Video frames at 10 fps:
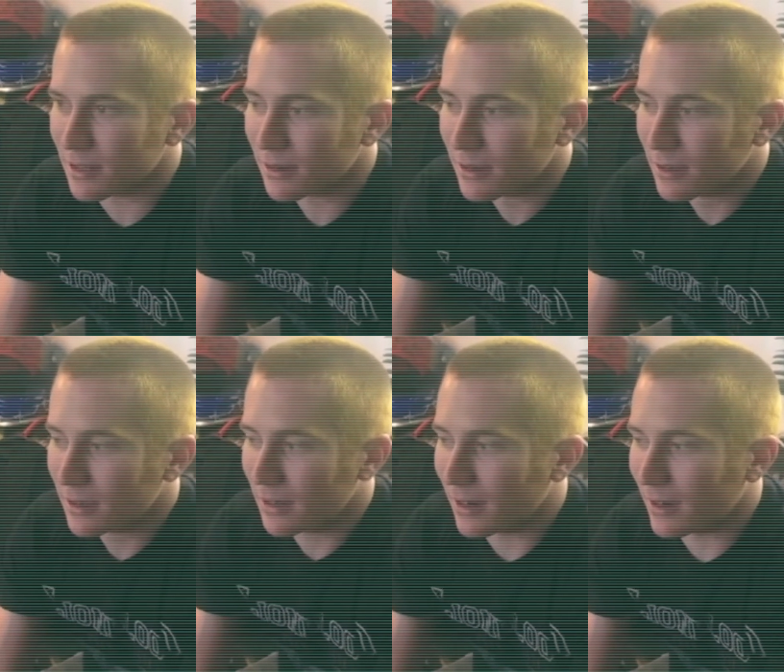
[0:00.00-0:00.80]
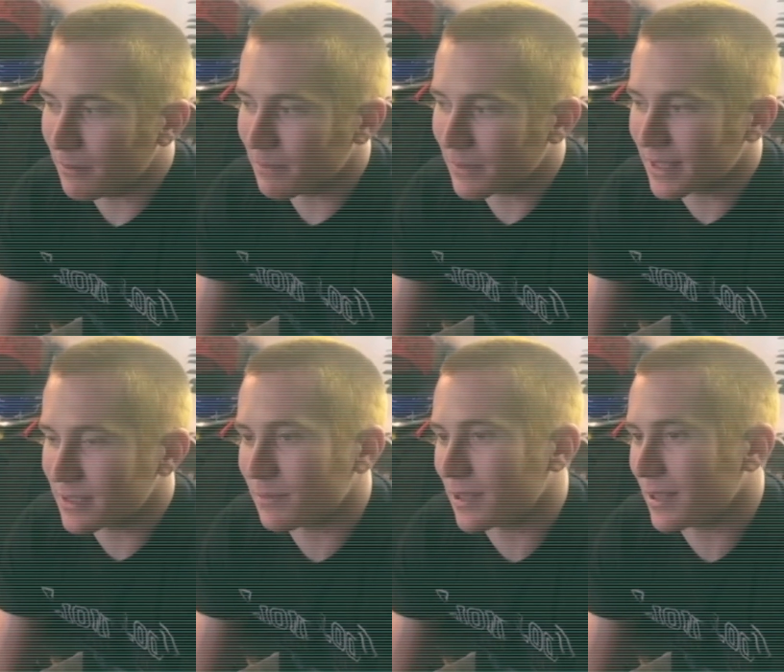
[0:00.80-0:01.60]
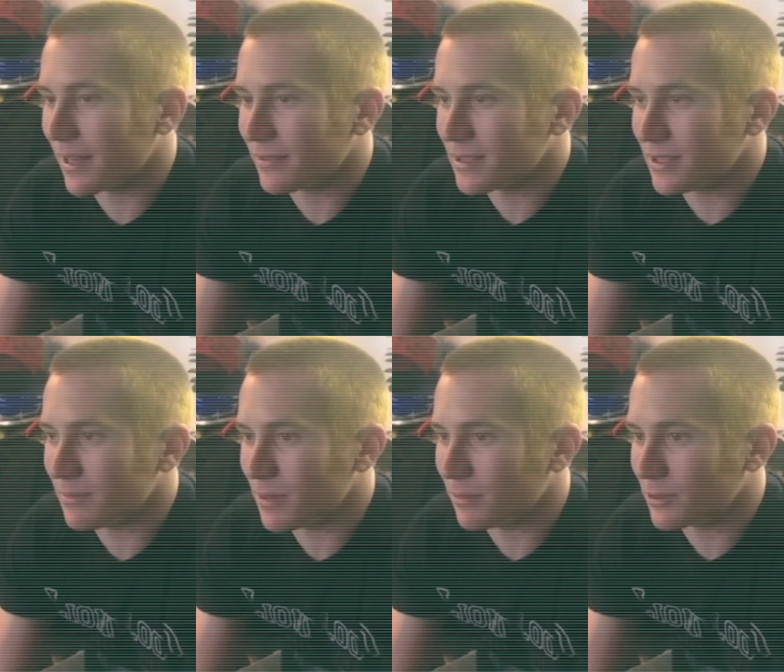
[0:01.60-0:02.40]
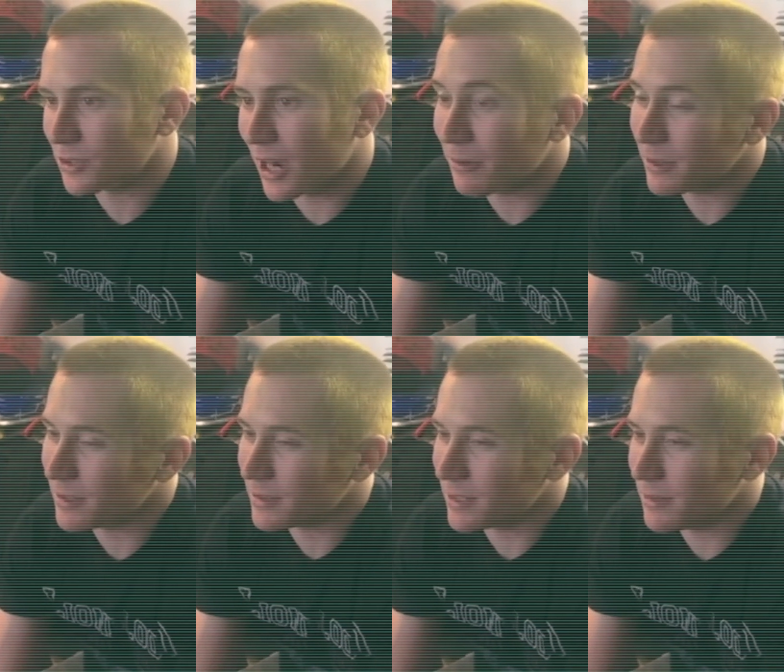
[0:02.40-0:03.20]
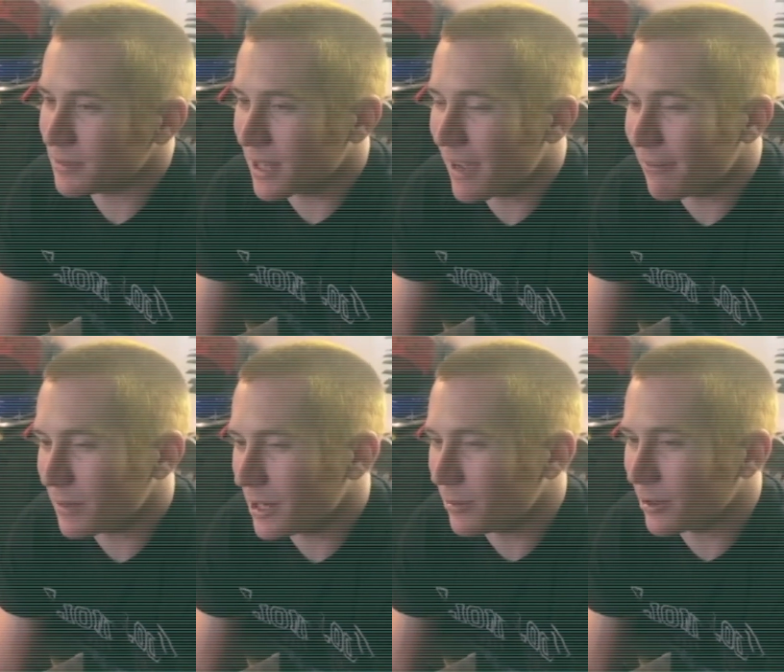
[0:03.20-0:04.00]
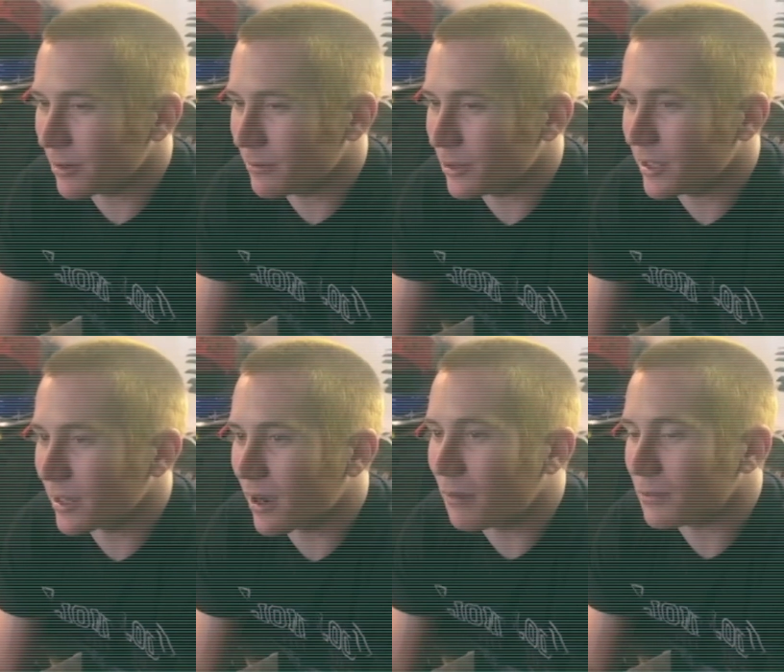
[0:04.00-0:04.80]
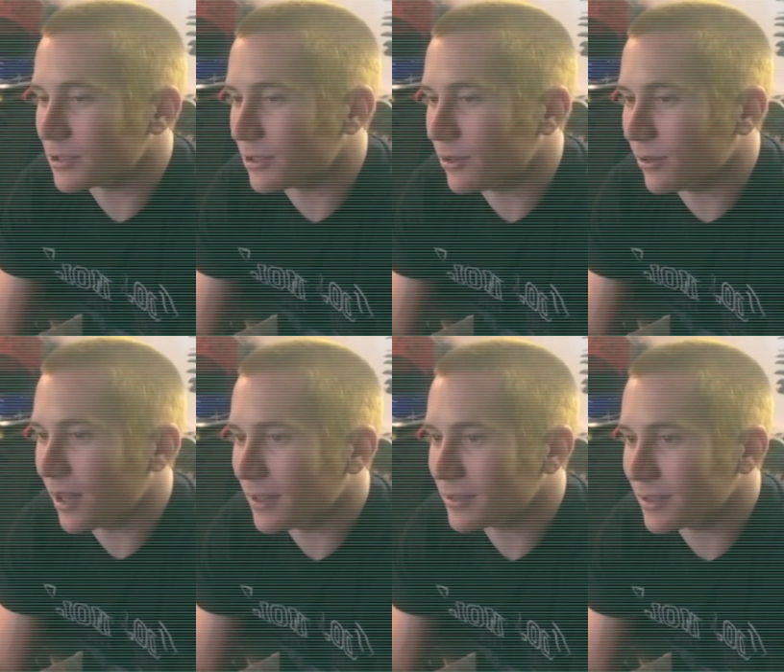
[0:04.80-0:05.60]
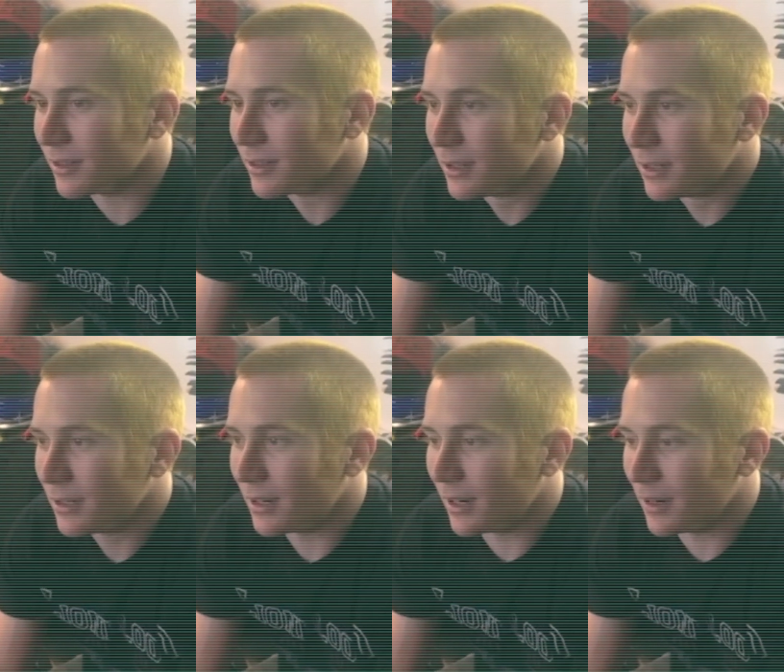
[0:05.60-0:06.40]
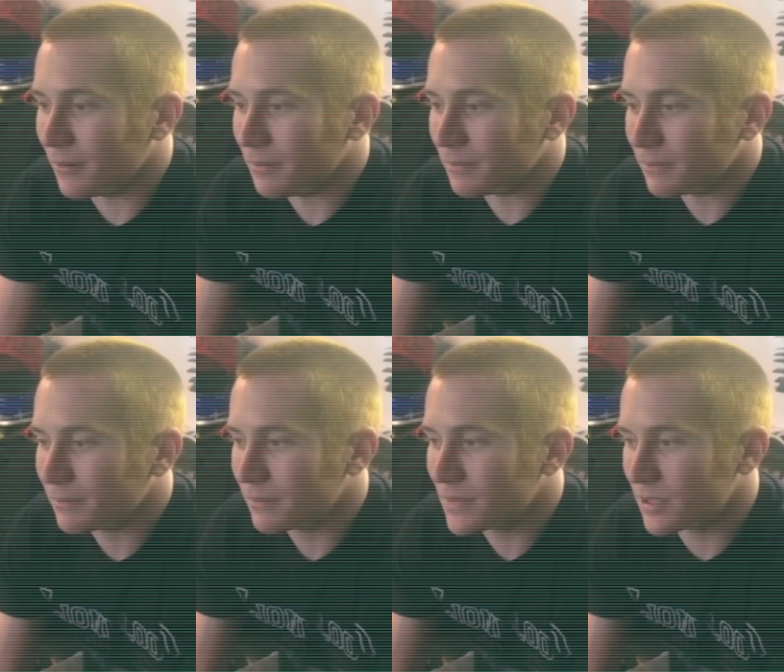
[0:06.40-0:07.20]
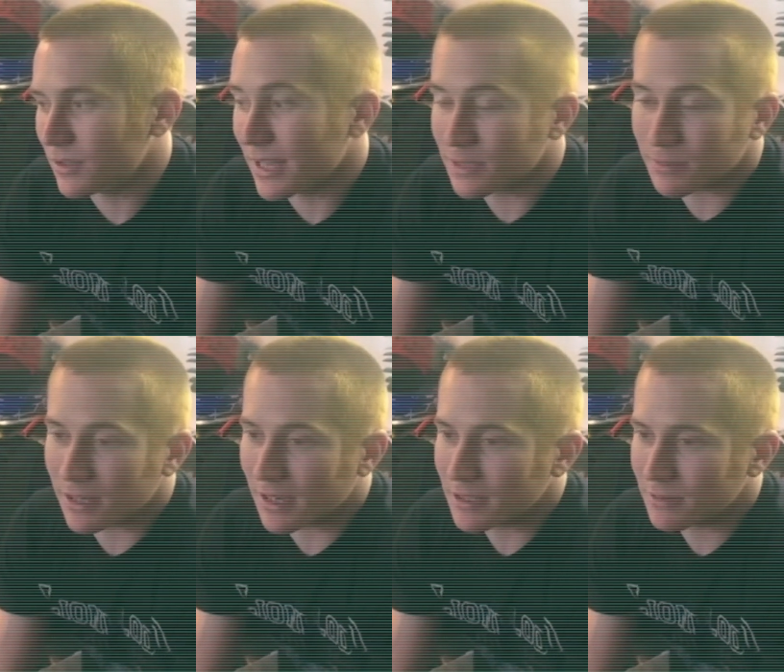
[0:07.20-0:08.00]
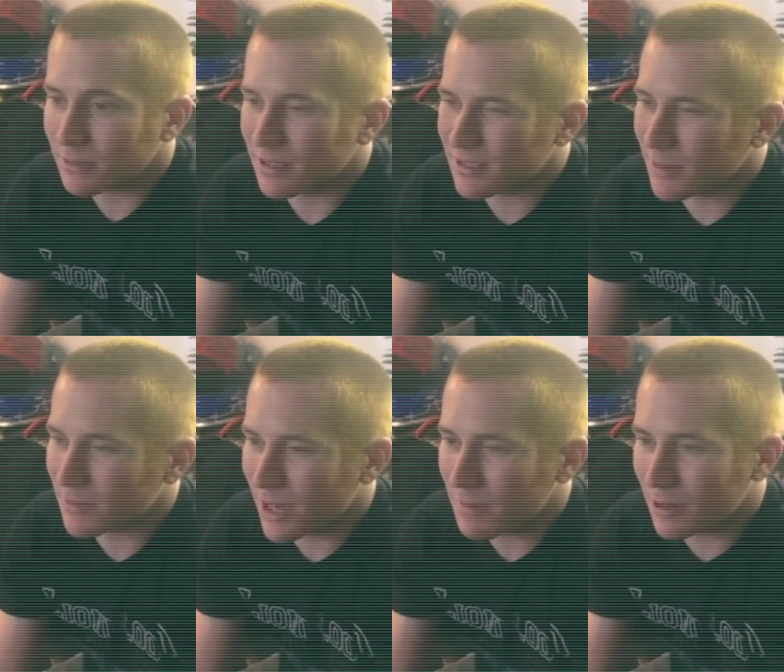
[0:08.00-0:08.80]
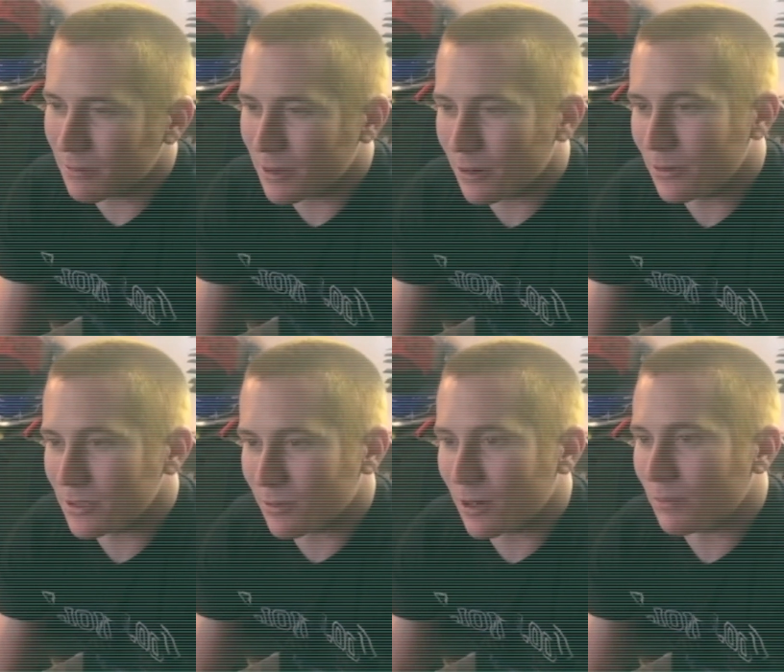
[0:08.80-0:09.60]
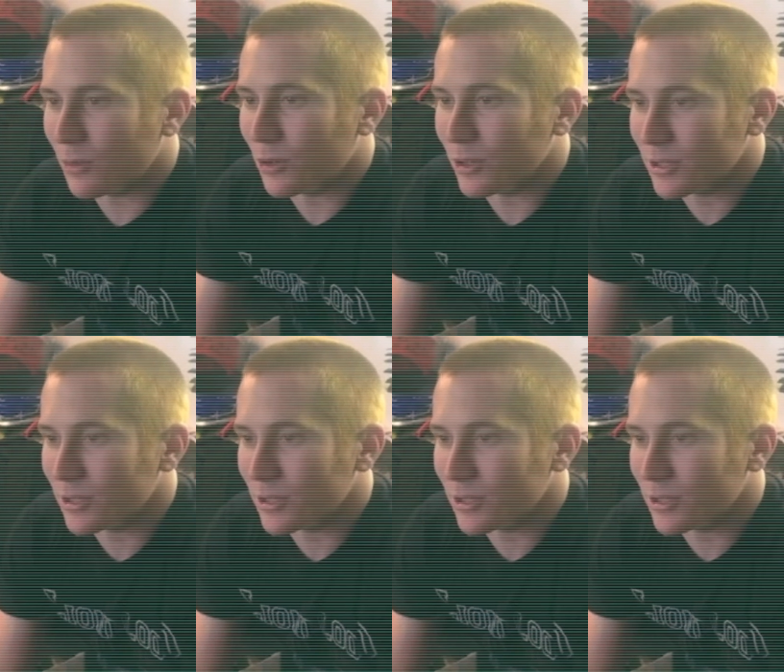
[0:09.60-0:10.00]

So, um, that's something that I've seen people try with these teams and haven't been able to really accomplish a whole lot. So, um, to do that's been nice, but at the same time, you know, we always want more.